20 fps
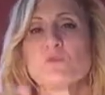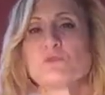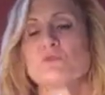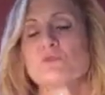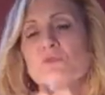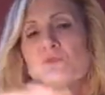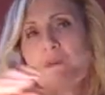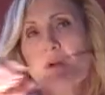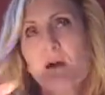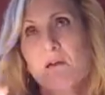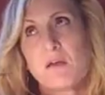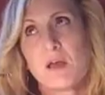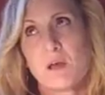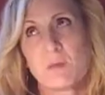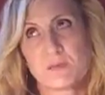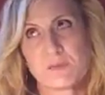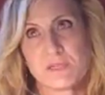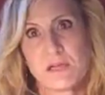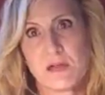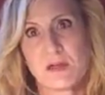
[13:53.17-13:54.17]
We'll do viral
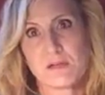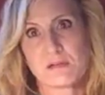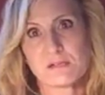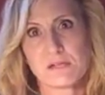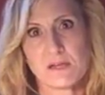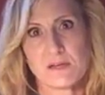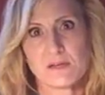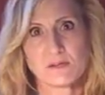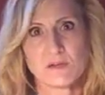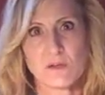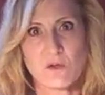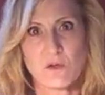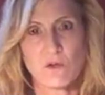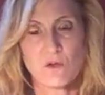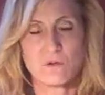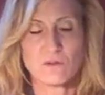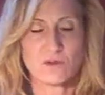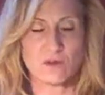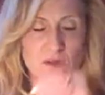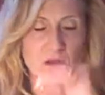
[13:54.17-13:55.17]
hepatitis on its
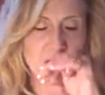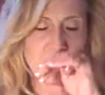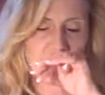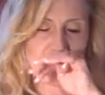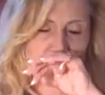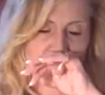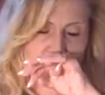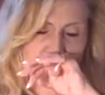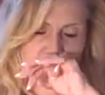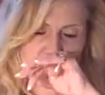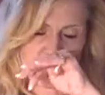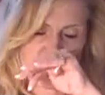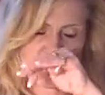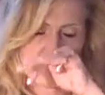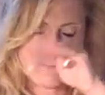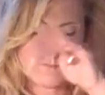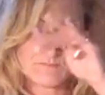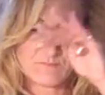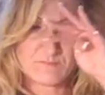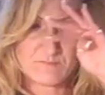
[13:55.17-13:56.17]
own
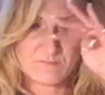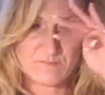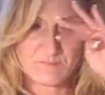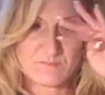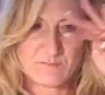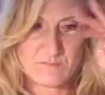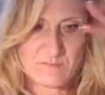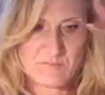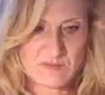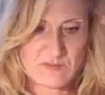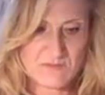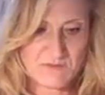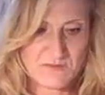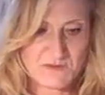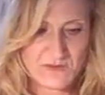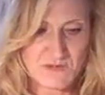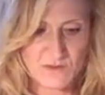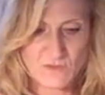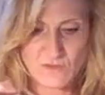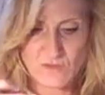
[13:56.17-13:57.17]

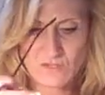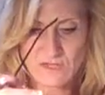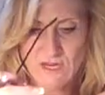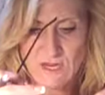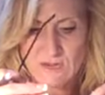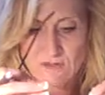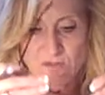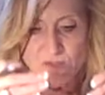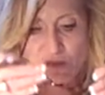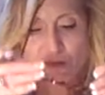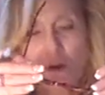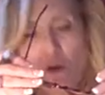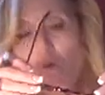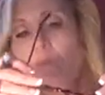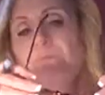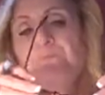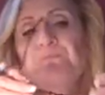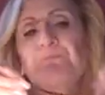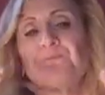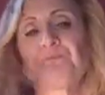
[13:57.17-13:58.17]
video chat.
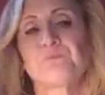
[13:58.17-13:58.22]
So,